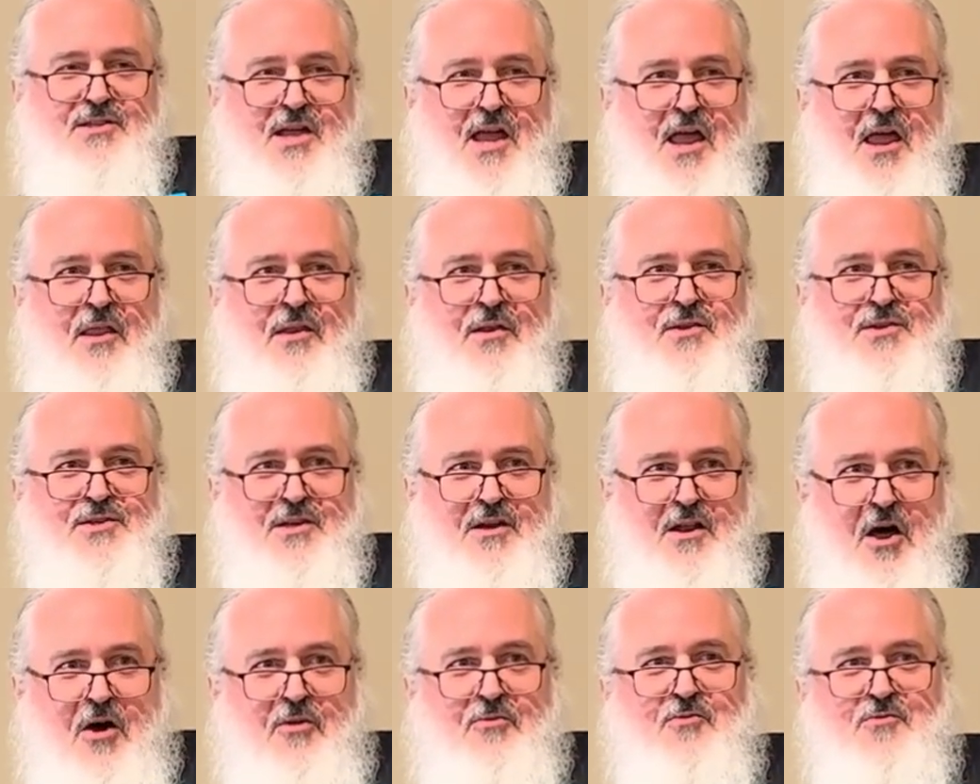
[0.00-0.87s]
tens
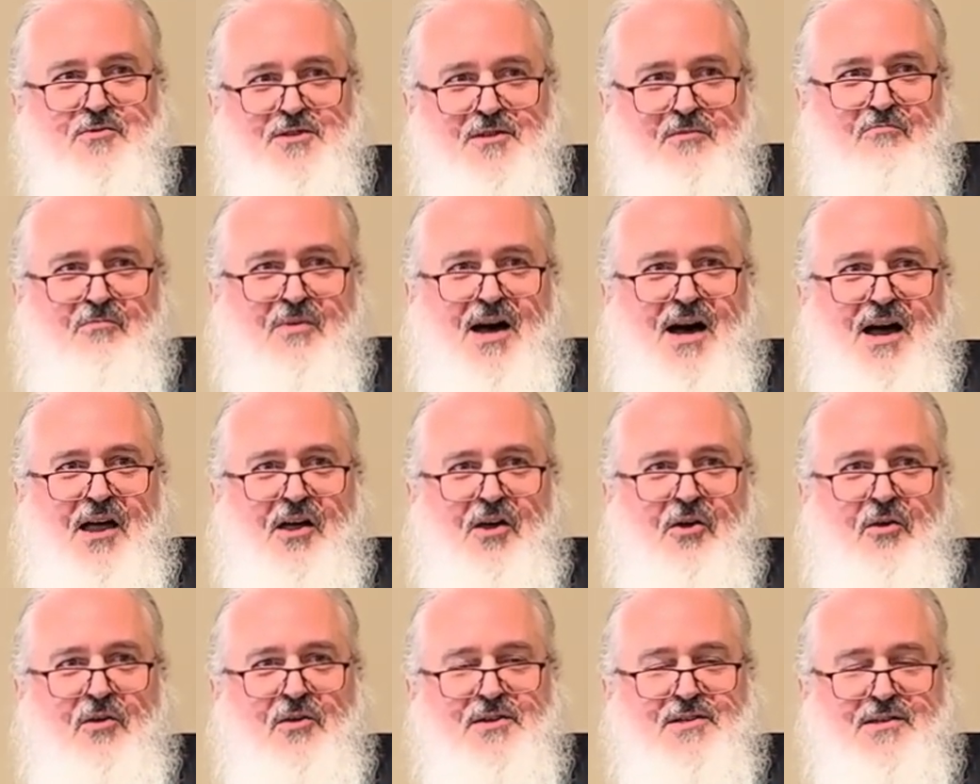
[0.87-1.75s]
and hundreds of
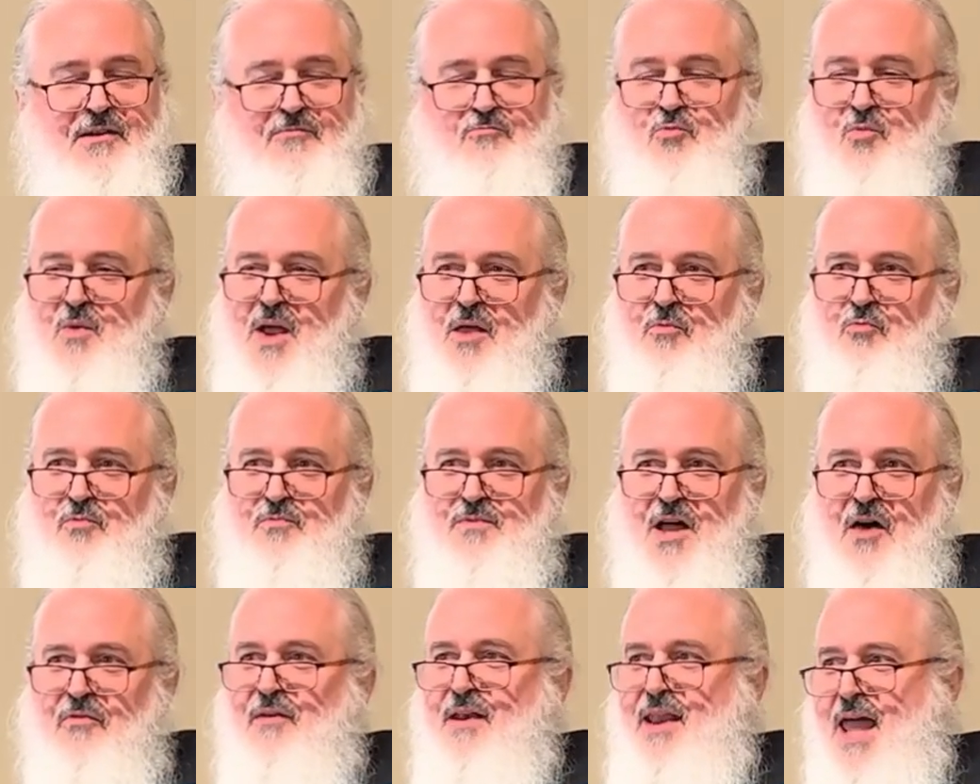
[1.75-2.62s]
miles and, and
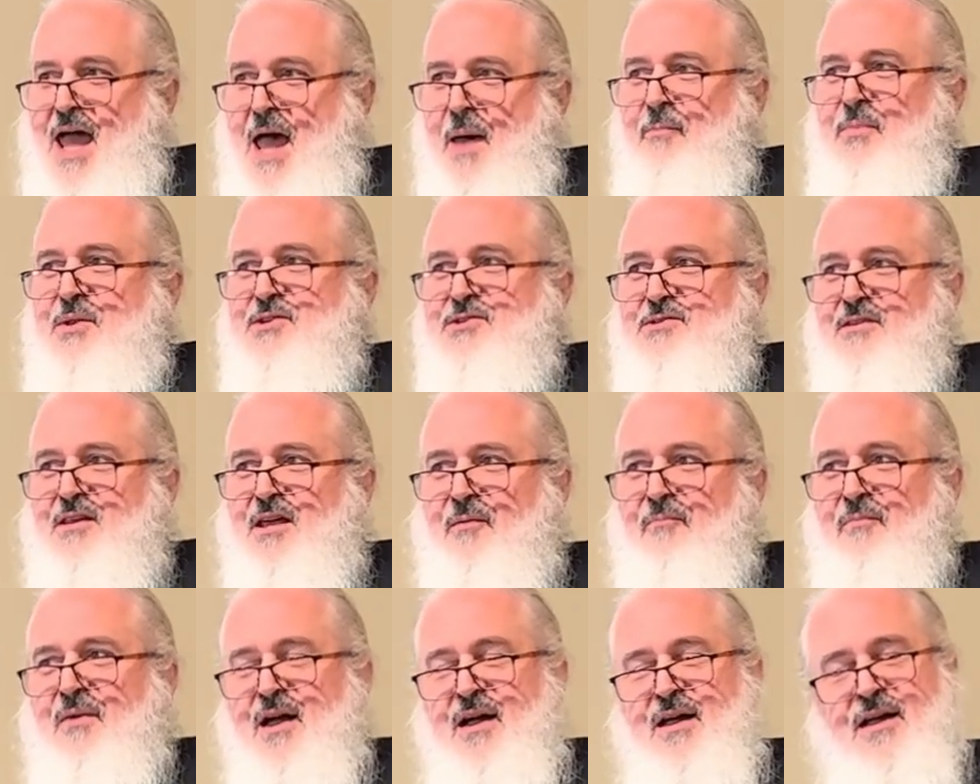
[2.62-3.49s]
nothing happens to
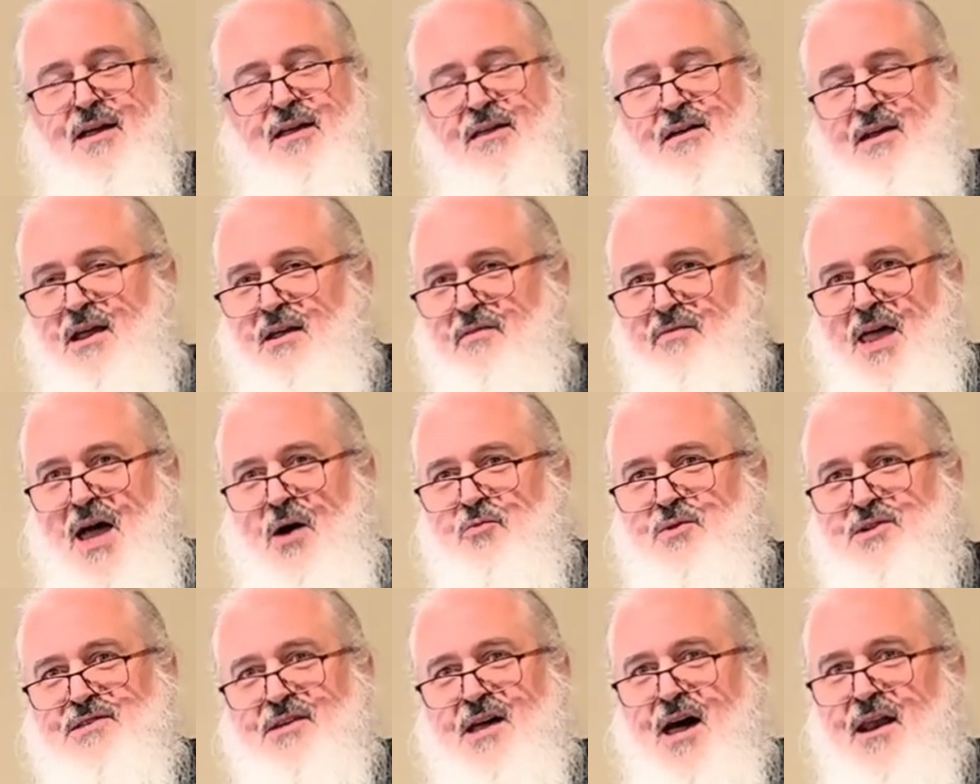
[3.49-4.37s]
them. That
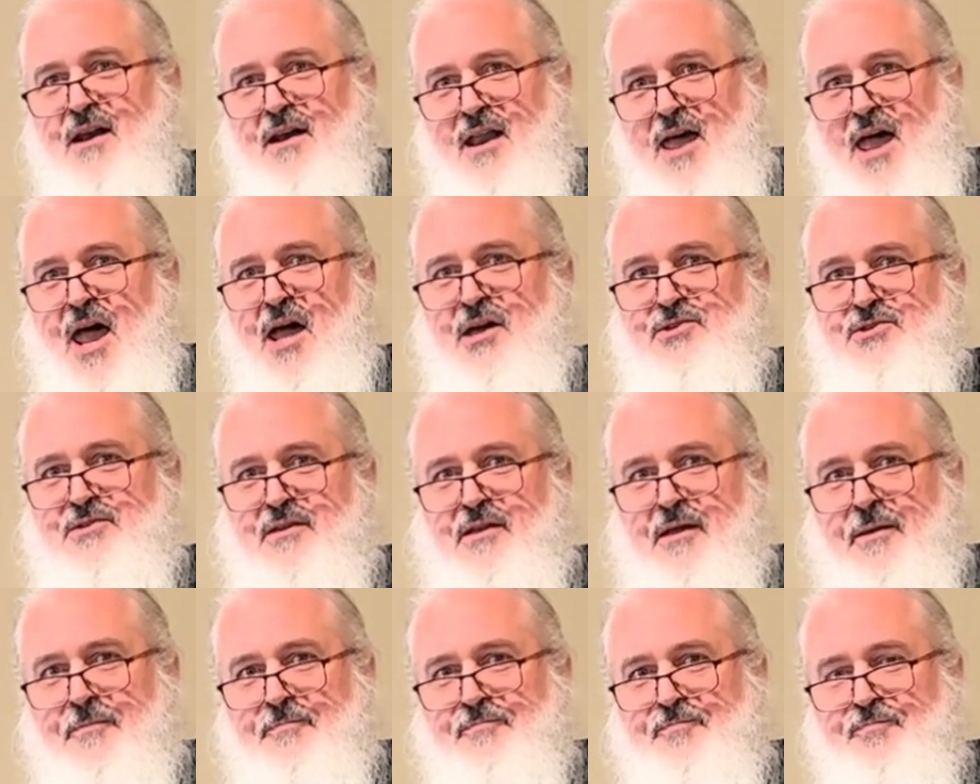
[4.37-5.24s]
was not an
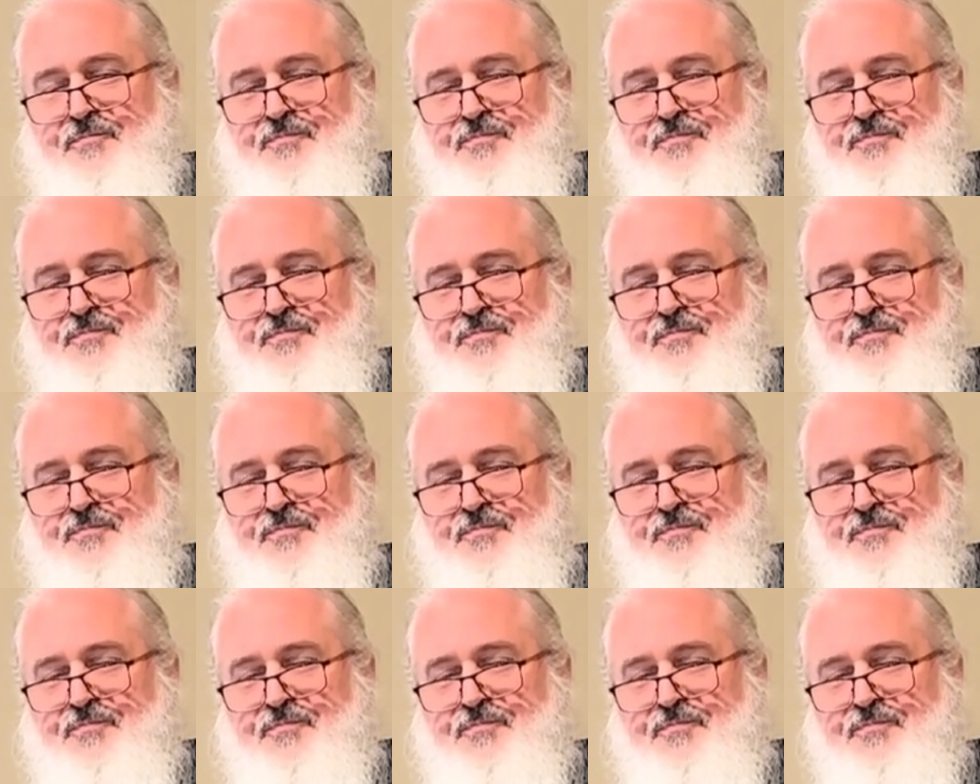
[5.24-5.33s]
accident.